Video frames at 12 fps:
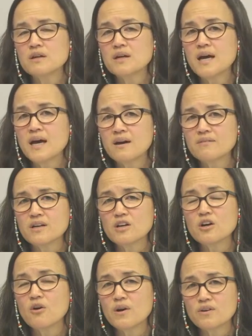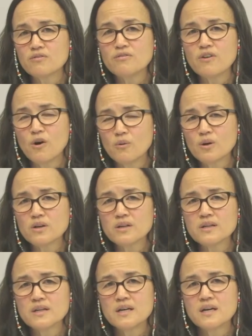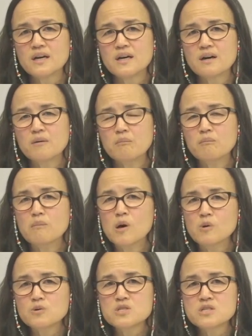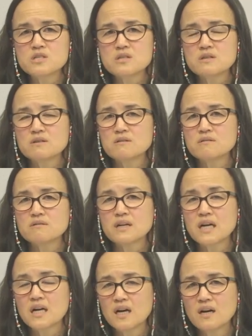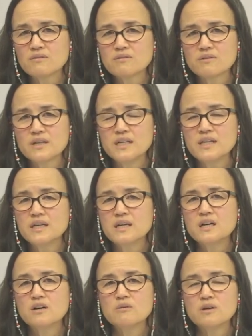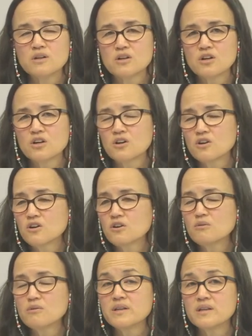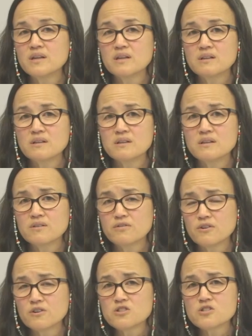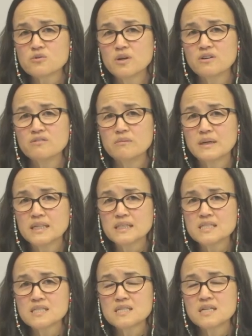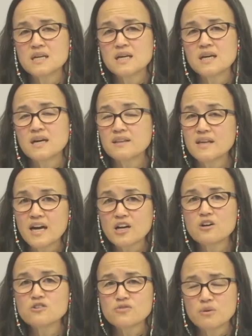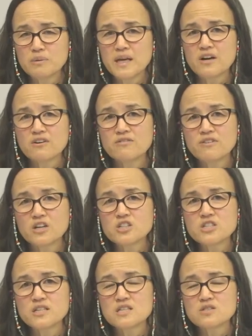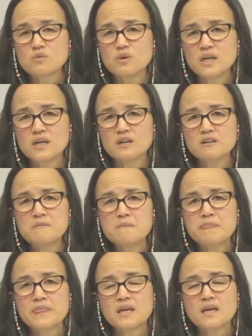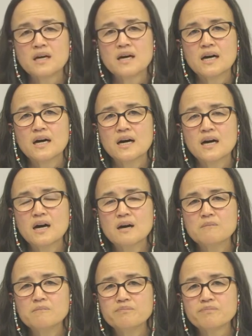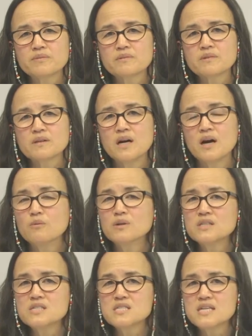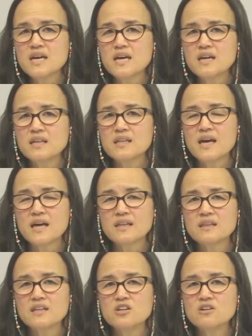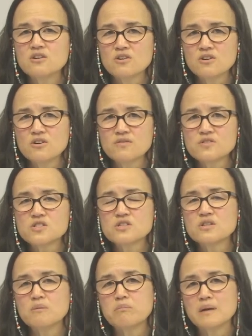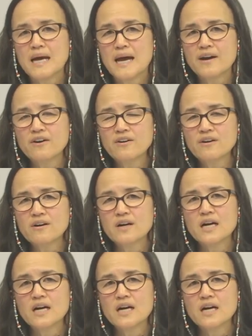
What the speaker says: having going forward. Most recovery will occur within the first 12 months, and that goes for bladder function as well. I will say that the nerves to the bladder